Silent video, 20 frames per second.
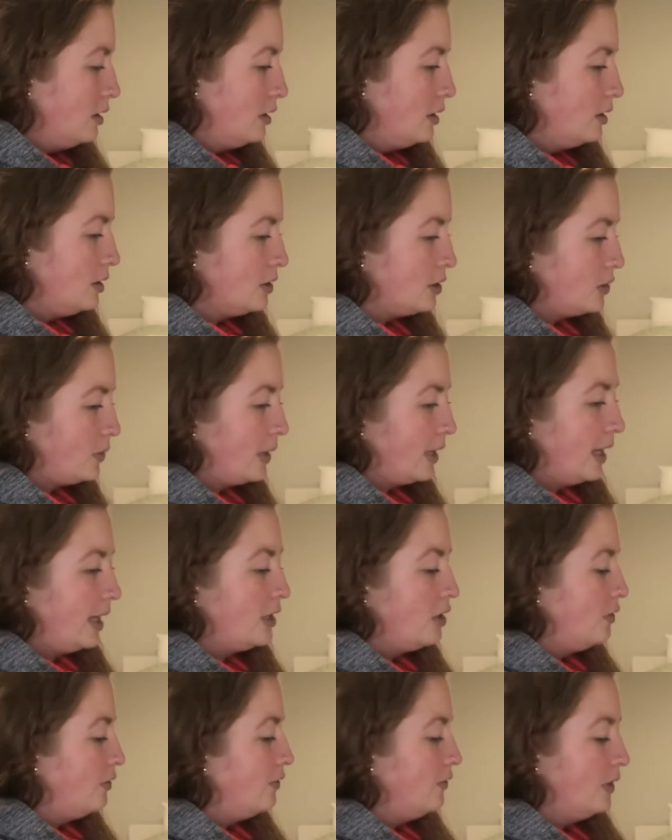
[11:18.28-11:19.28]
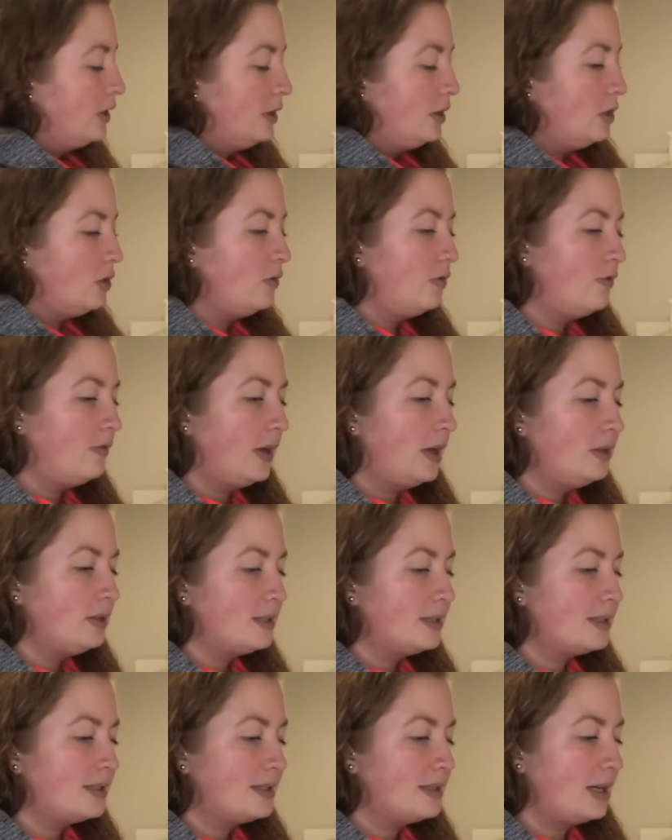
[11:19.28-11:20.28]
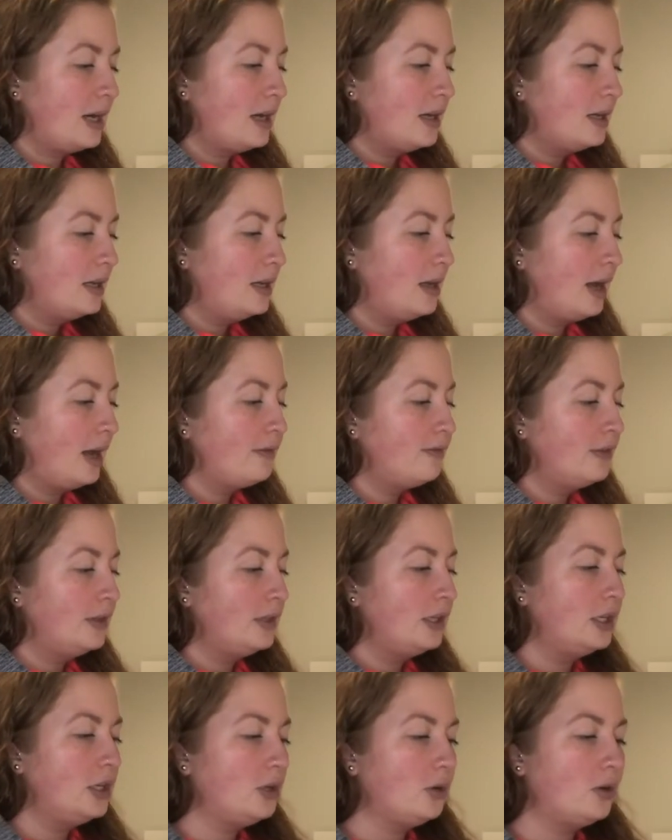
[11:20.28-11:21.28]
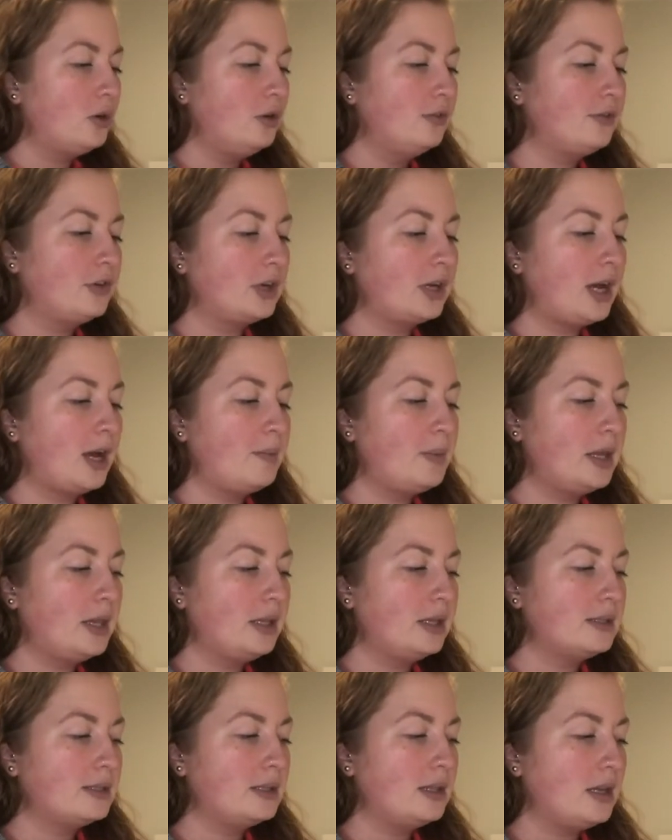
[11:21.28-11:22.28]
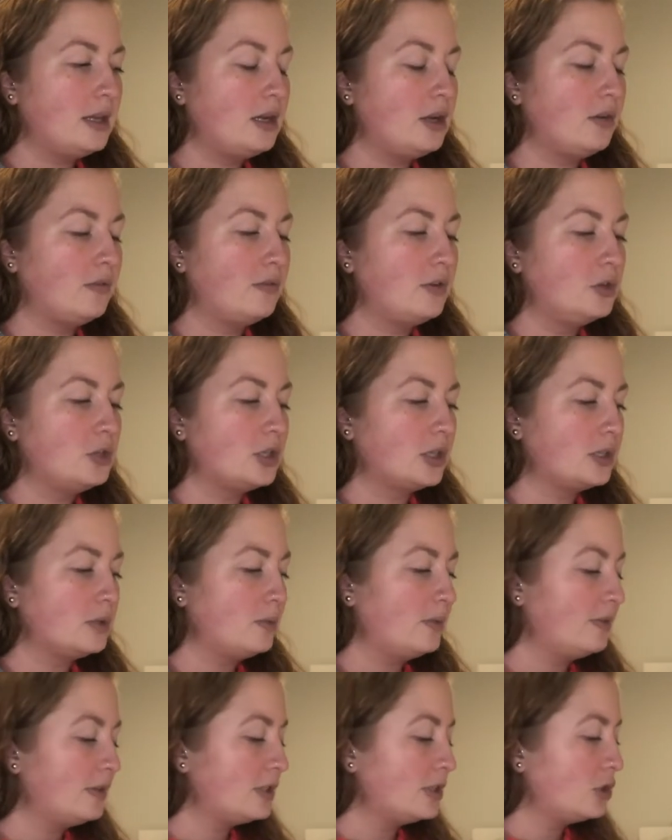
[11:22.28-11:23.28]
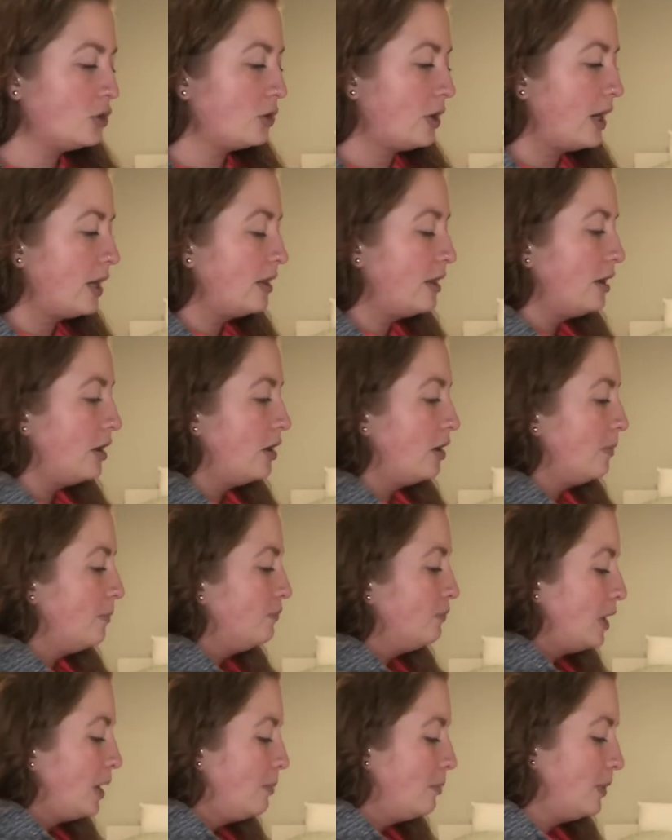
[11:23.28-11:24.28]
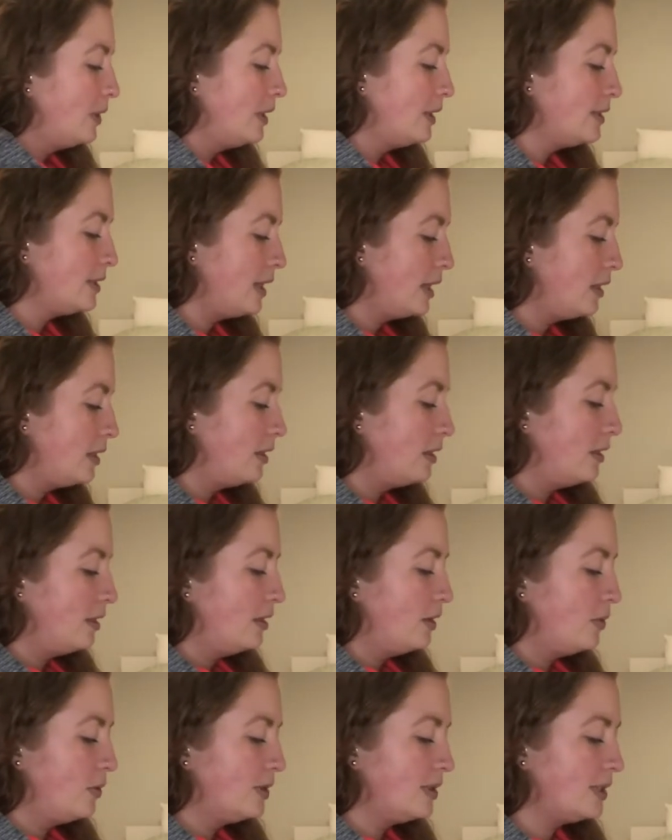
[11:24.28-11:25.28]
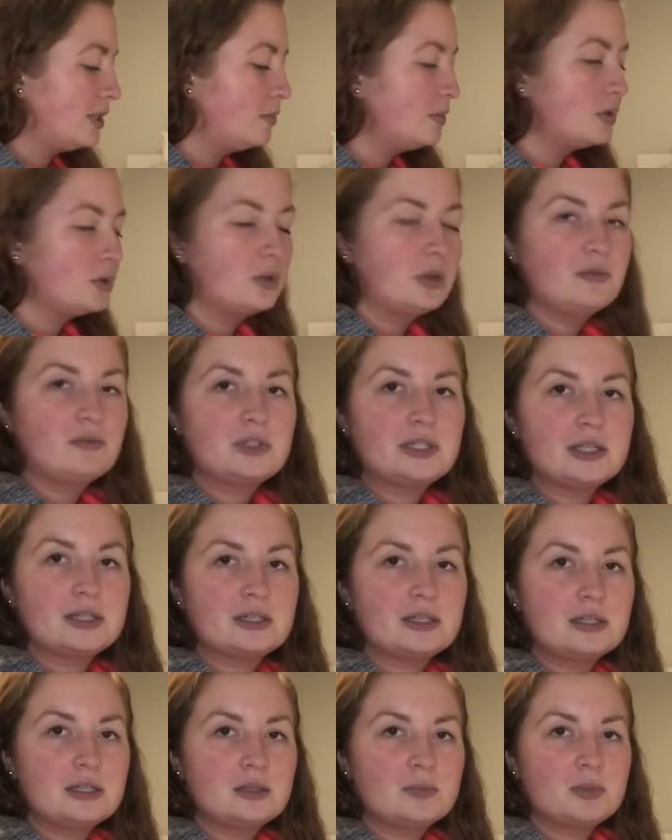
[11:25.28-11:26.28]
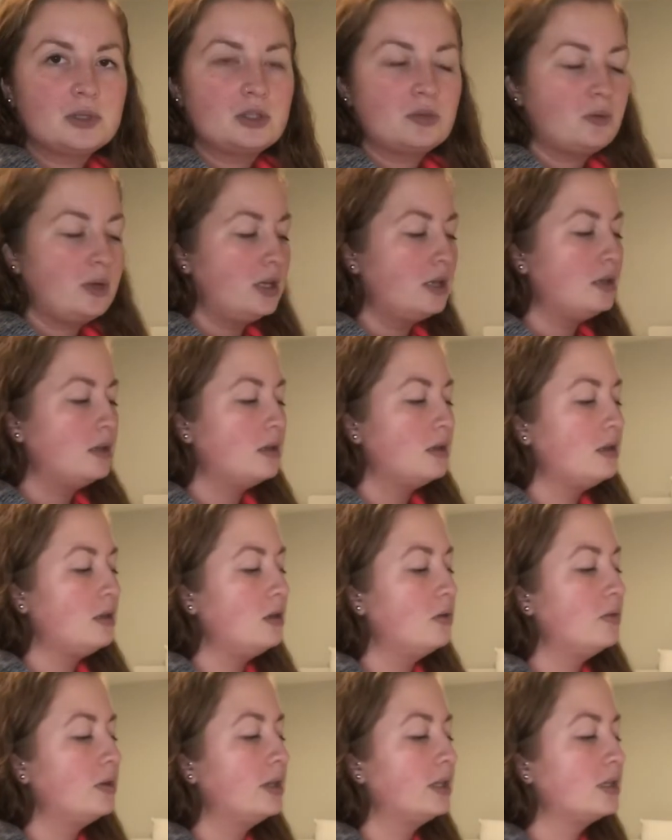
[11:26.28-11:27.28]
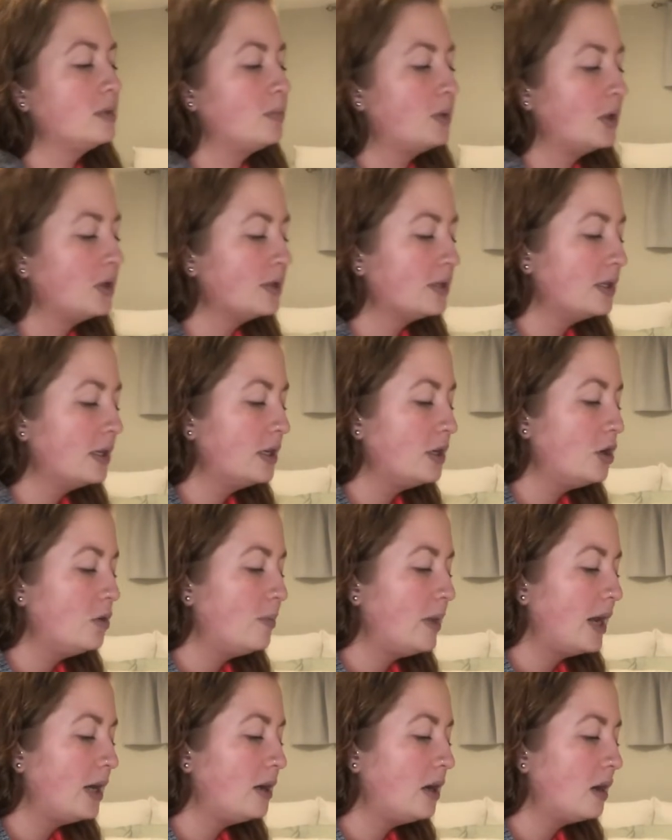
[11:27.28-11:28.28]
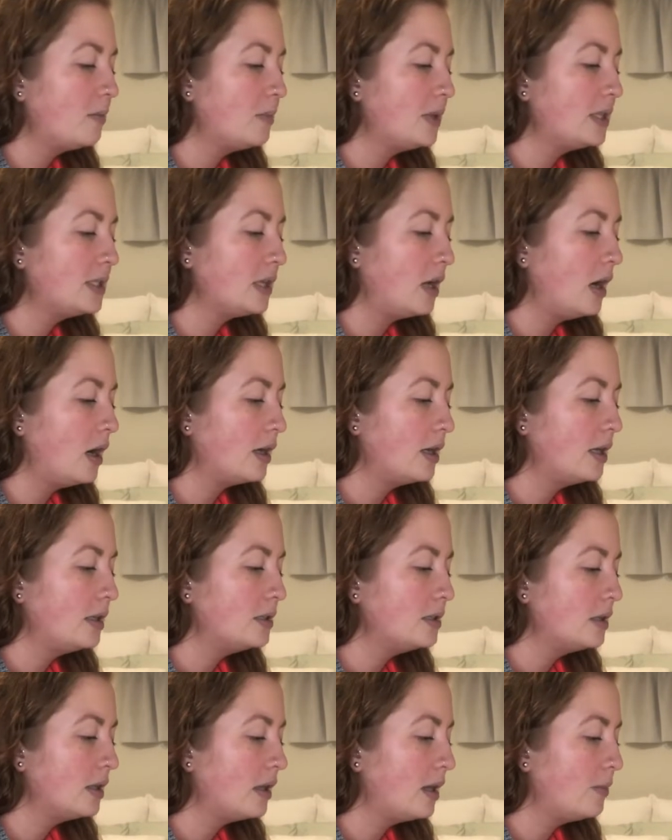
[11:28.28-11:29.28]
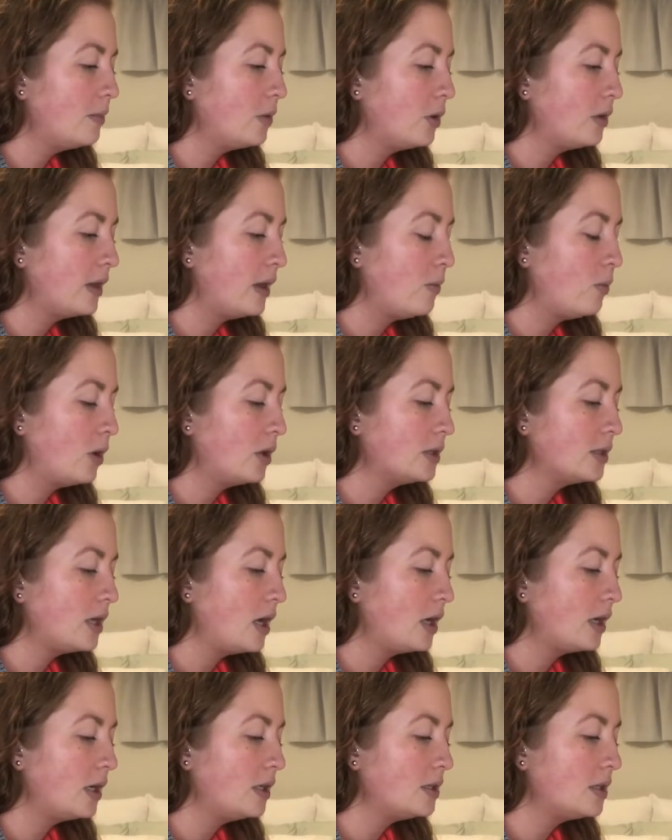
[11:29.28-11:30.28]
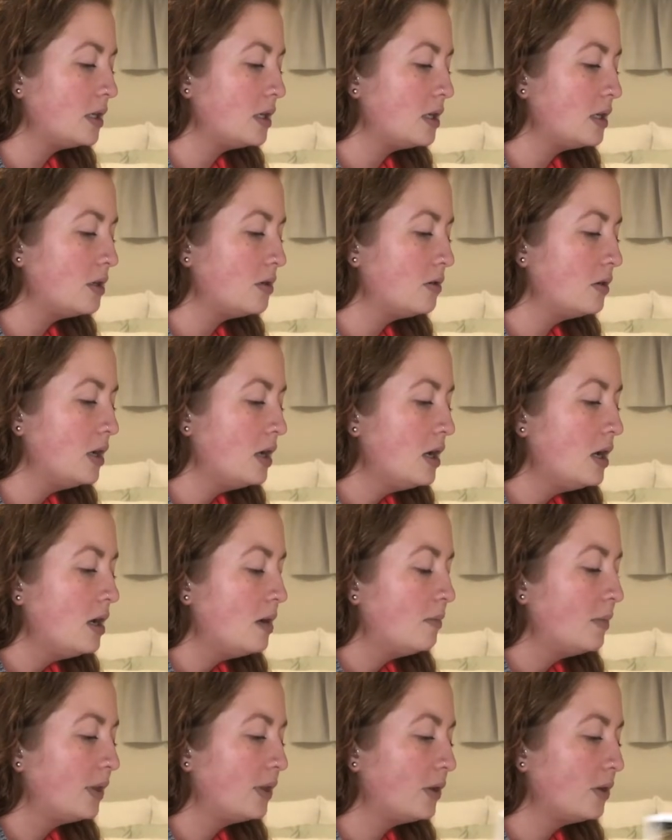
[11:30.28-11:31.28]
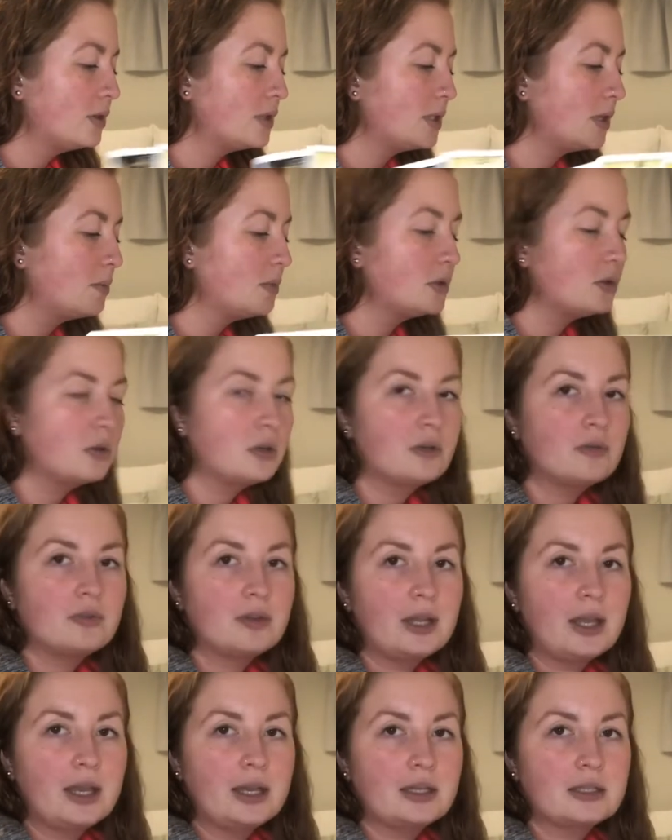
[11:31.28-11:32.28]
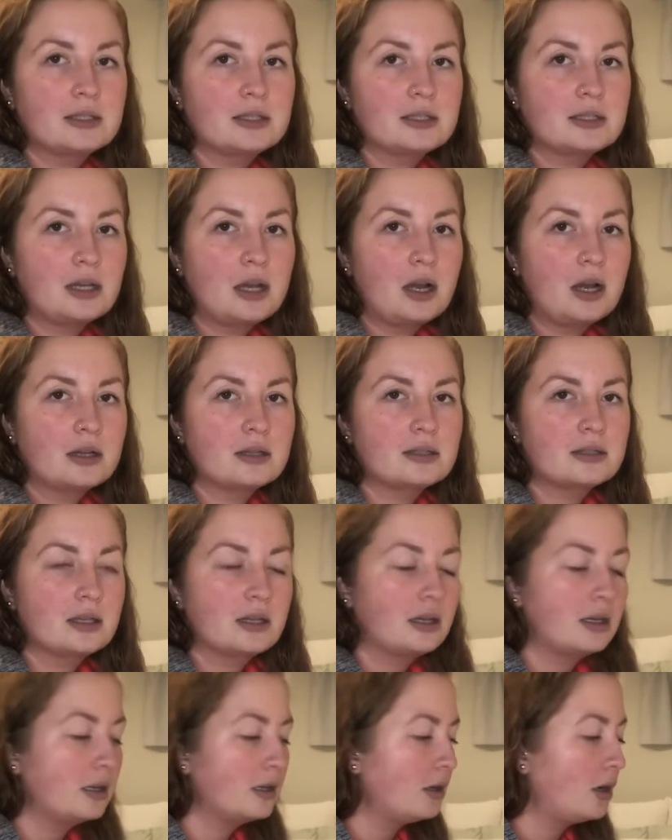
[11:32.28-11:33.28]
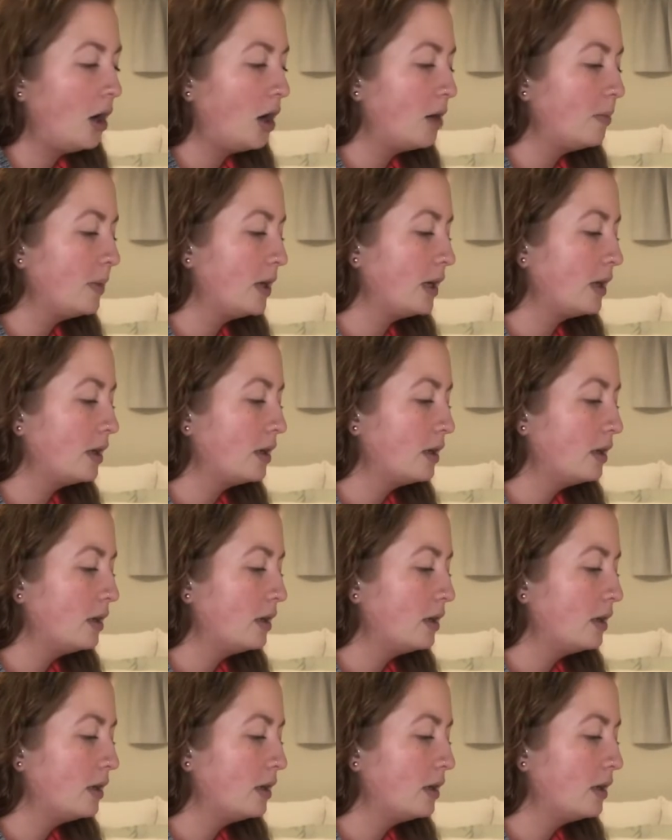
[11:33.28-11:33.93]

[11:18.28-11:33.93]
So again, you felt stuck. I feel like you're overcoming this in the near future because we have a Strength here. But that's like, there was some sort of distance between you and this person. You may not be talking to them, or they weren't talking to you, but there's some sort of like toxic karmic